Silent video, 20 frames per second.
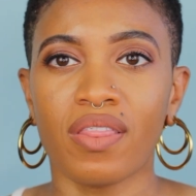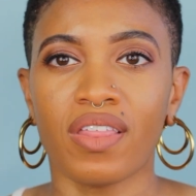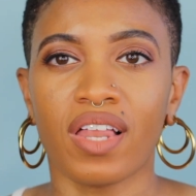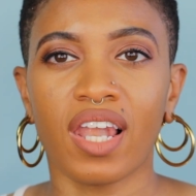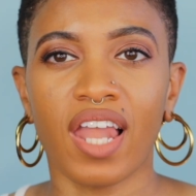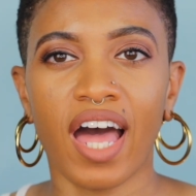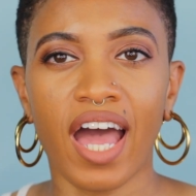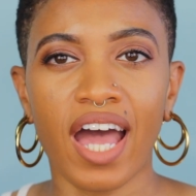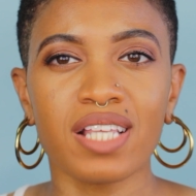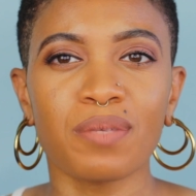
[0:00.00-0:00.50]
So the
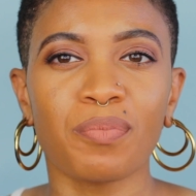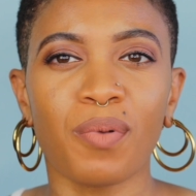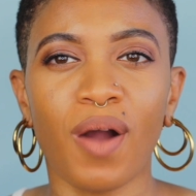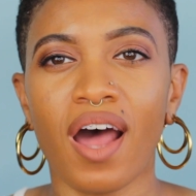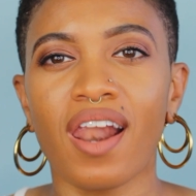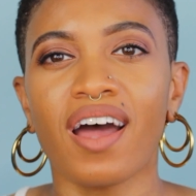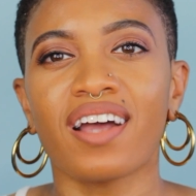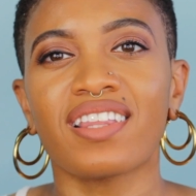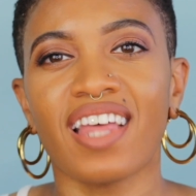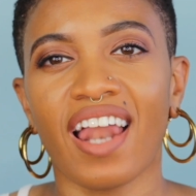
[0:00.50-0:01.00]
last
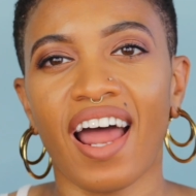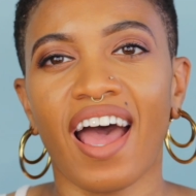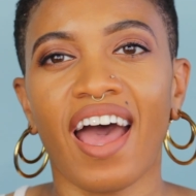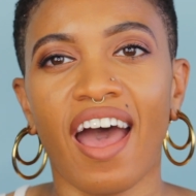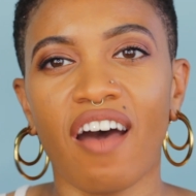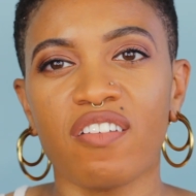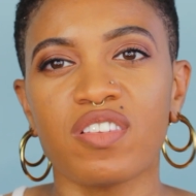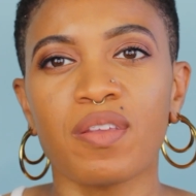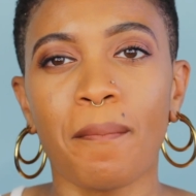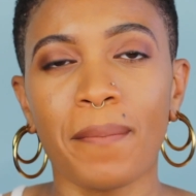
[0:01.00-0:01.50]
product that I
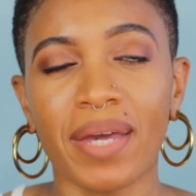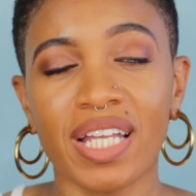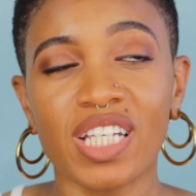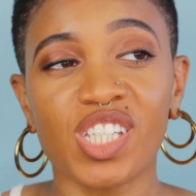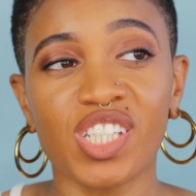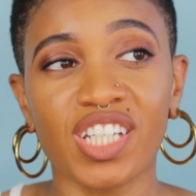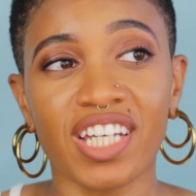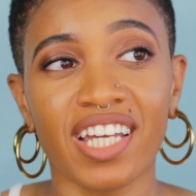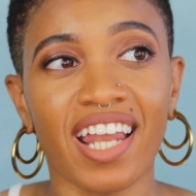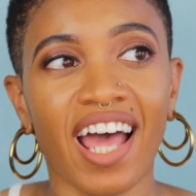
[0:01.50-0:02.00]
have to
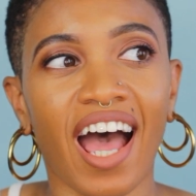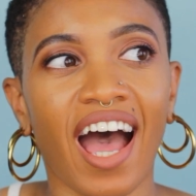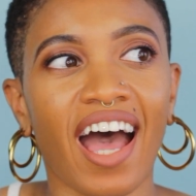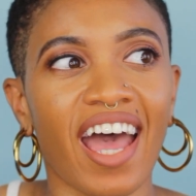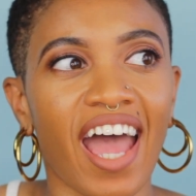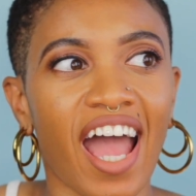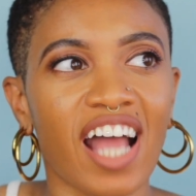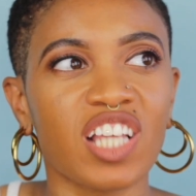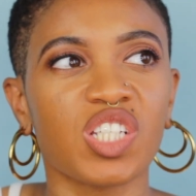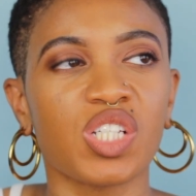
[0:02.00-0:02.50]
mention, I
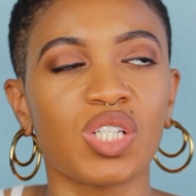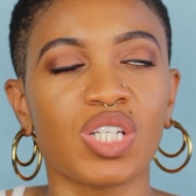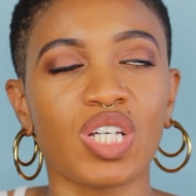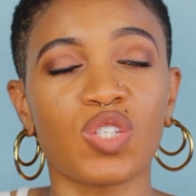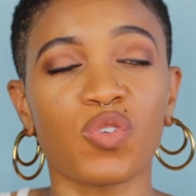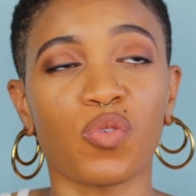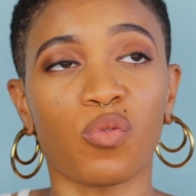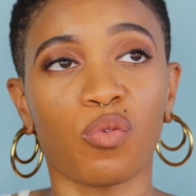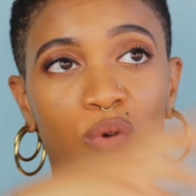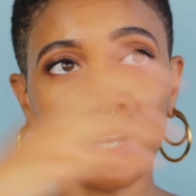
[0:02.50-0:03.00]
actually
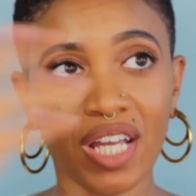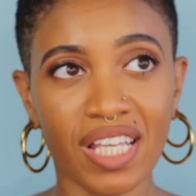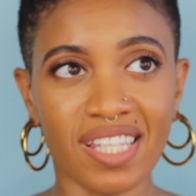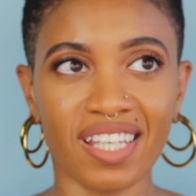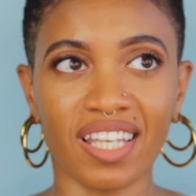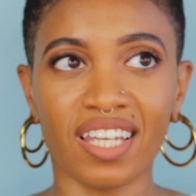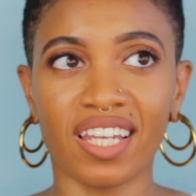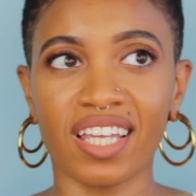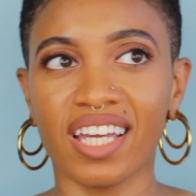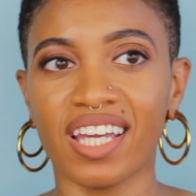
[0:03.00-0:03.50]
just
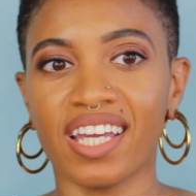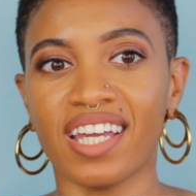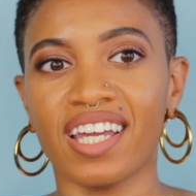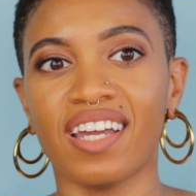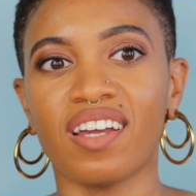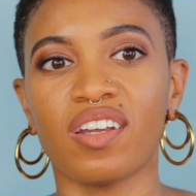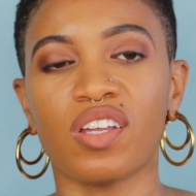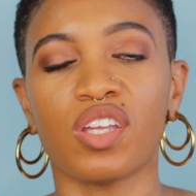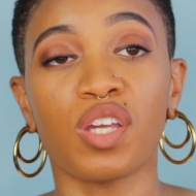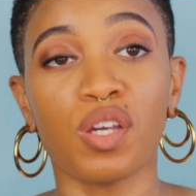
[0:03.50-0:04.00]

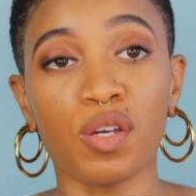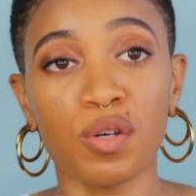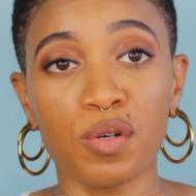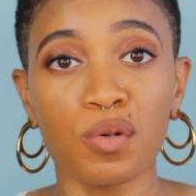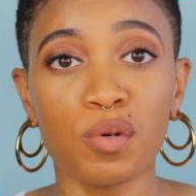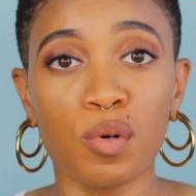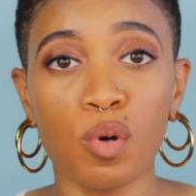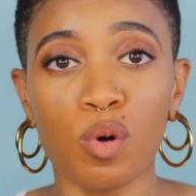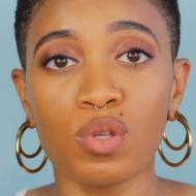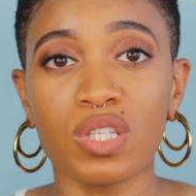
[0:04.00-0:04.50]
recently
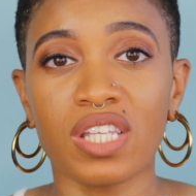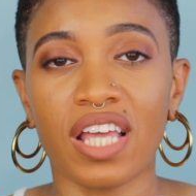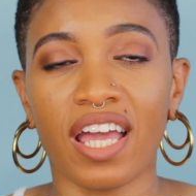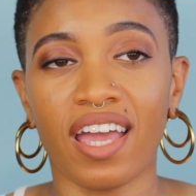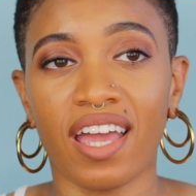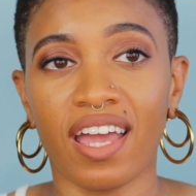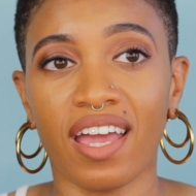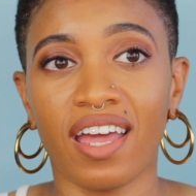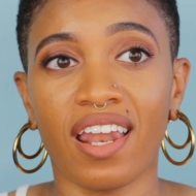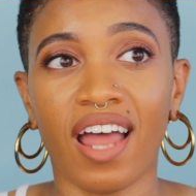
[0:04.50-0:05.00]
used,
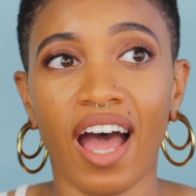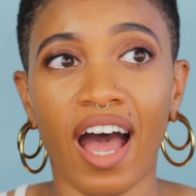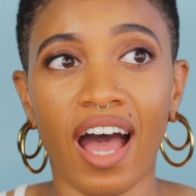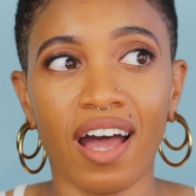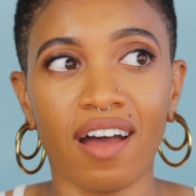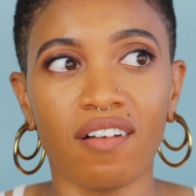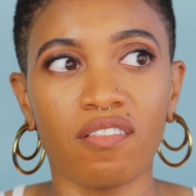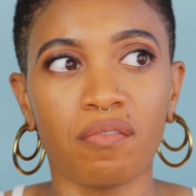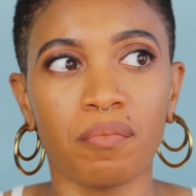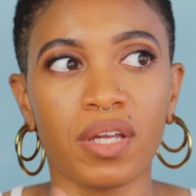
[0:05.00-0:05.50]
and
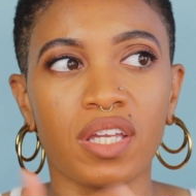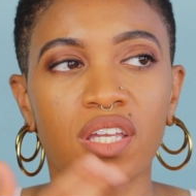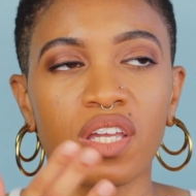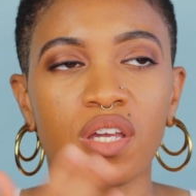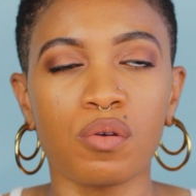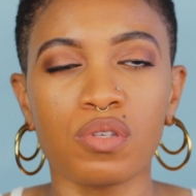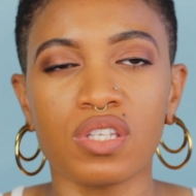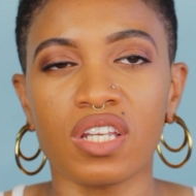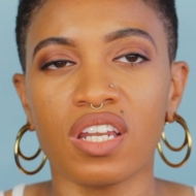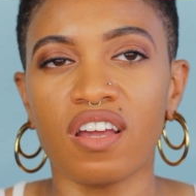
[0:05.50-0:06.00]
I've been
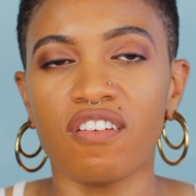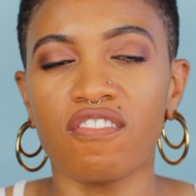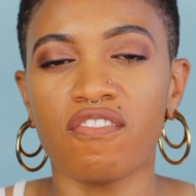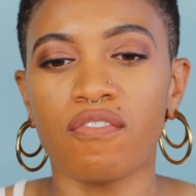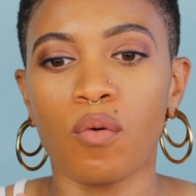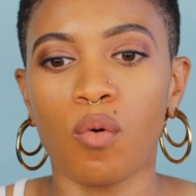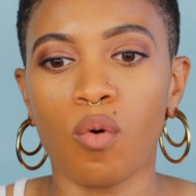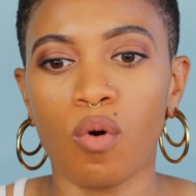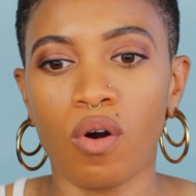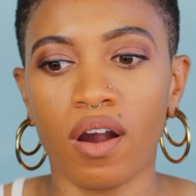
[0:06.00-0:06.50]
using it
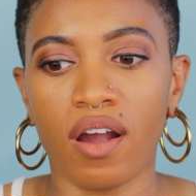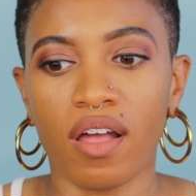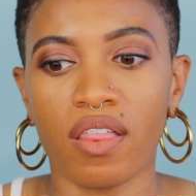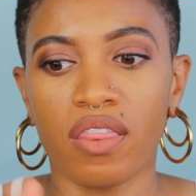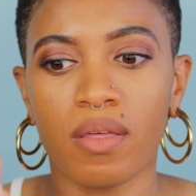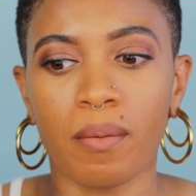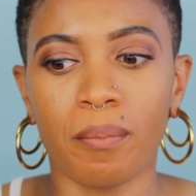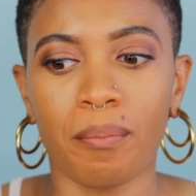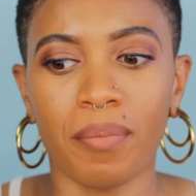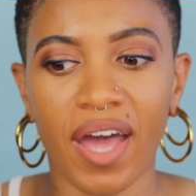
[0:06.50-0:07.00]
for
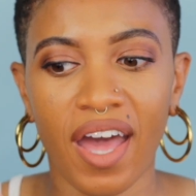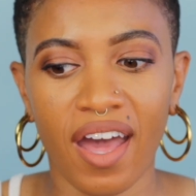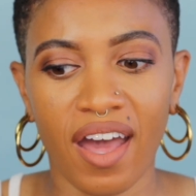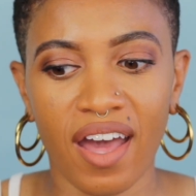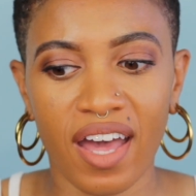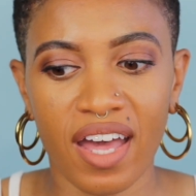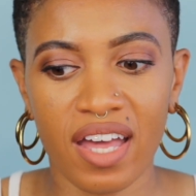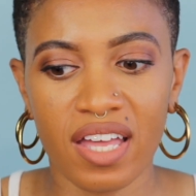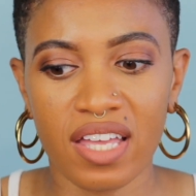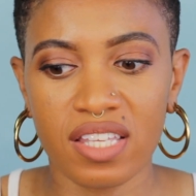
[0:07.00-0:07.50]
the
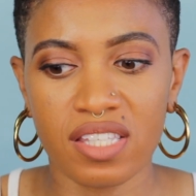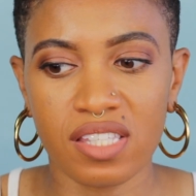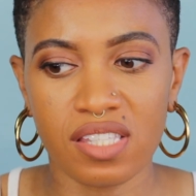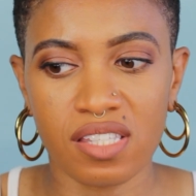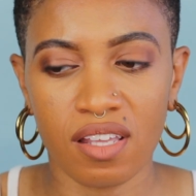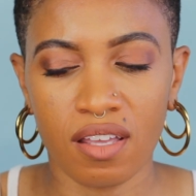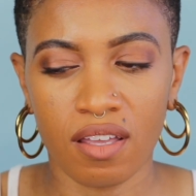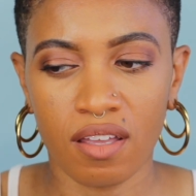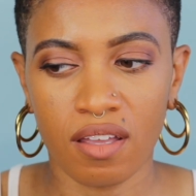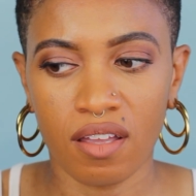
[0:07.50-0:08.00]

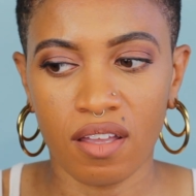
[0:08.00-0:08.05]
past